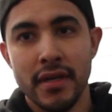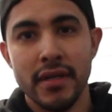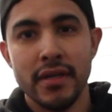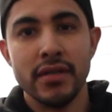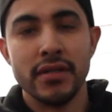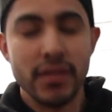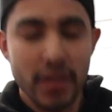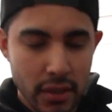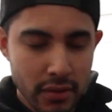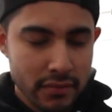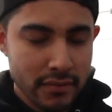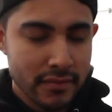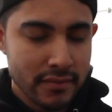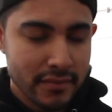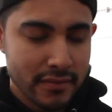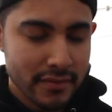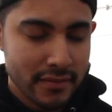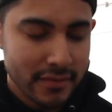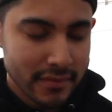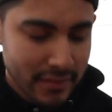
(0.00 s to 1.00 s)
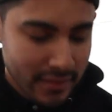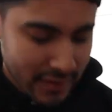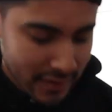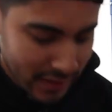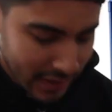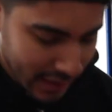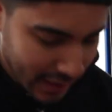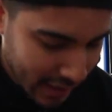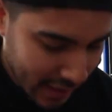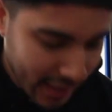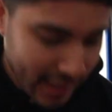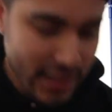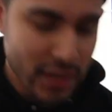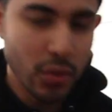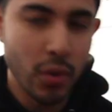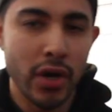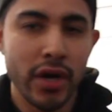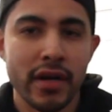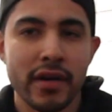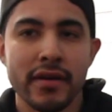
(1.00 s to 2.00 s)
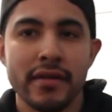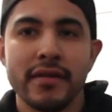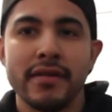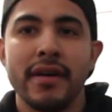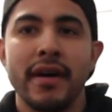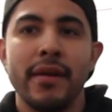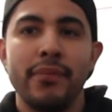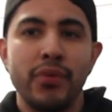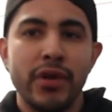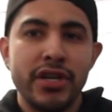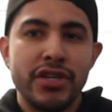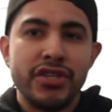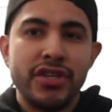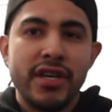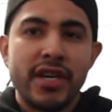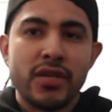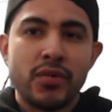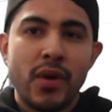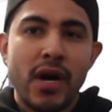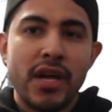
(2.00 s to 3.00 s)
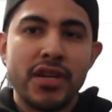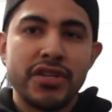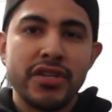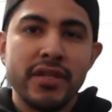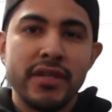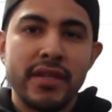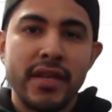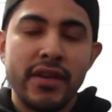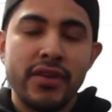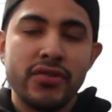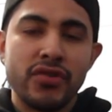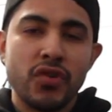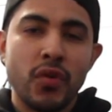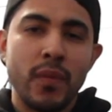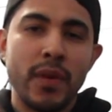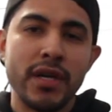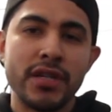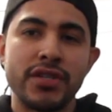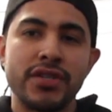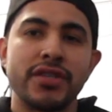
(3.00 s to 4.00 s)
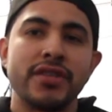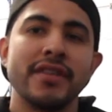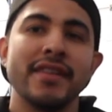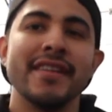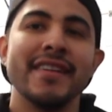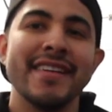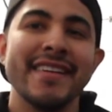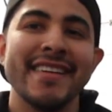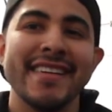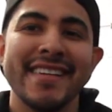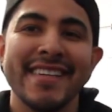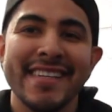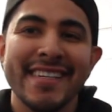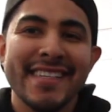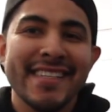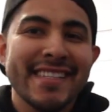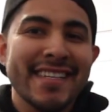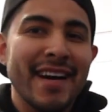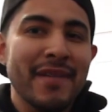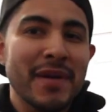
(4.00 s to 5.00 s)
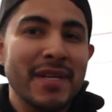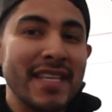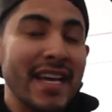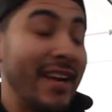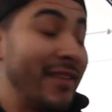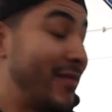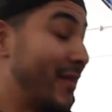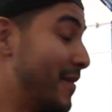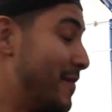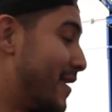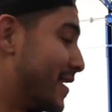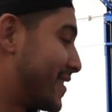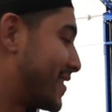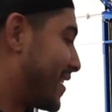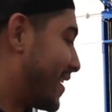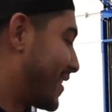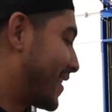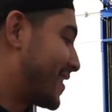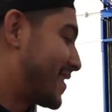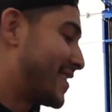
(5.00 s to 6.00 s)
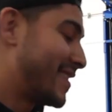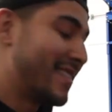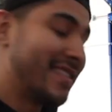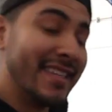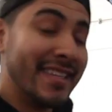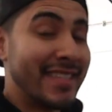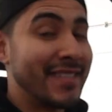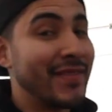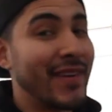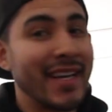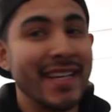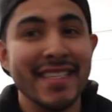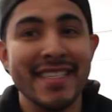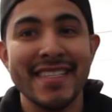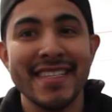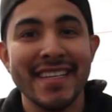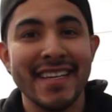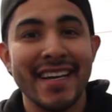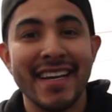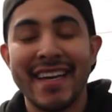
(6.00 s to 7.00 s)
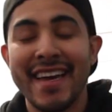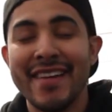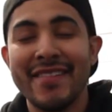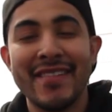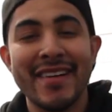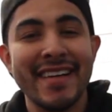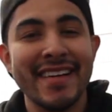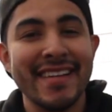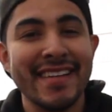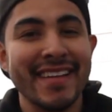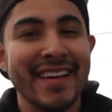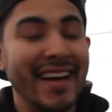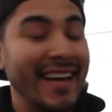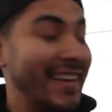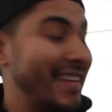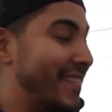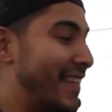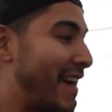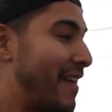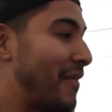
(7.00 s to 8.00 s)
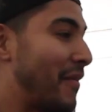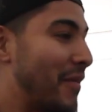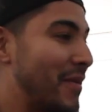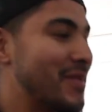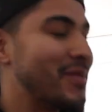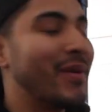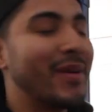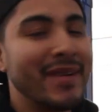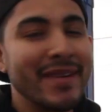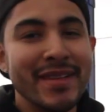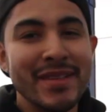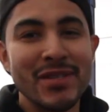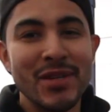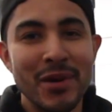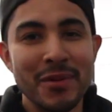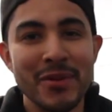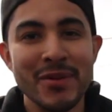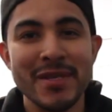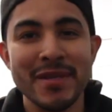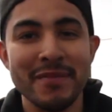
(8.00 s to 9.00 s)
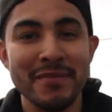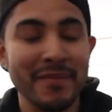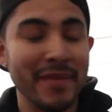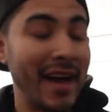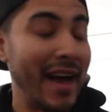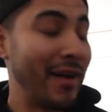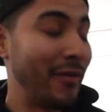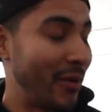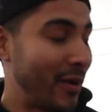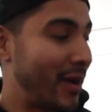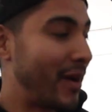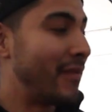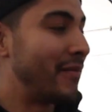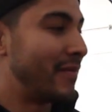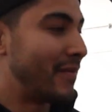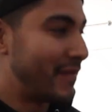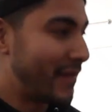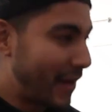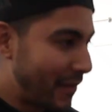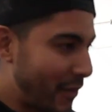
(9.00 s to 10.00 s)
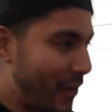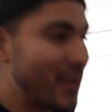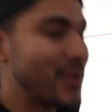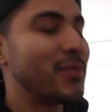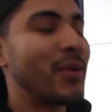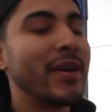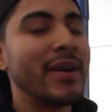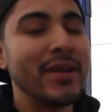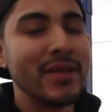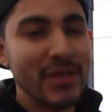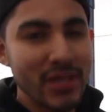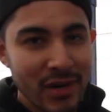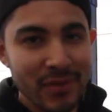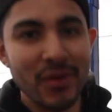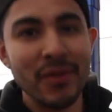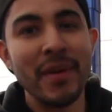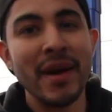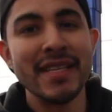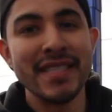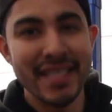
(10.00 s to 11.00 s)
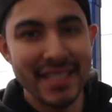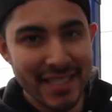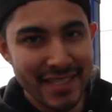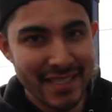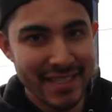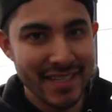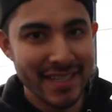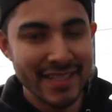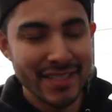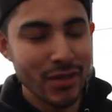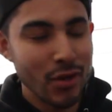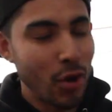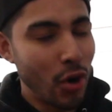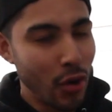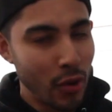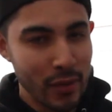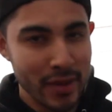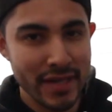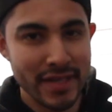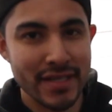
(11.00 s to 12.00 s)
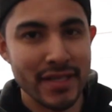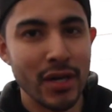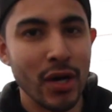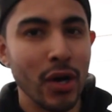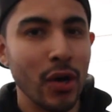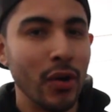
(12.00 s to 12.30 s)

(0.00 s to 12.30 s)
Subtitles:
so, gonna get to work. I appreciate you guys watching. Thank you so much. I'm excited for the Mustang. It's fucking sick. I can't wait. I've always wanted a turbo. I've always wanted to turbo my 66. Always.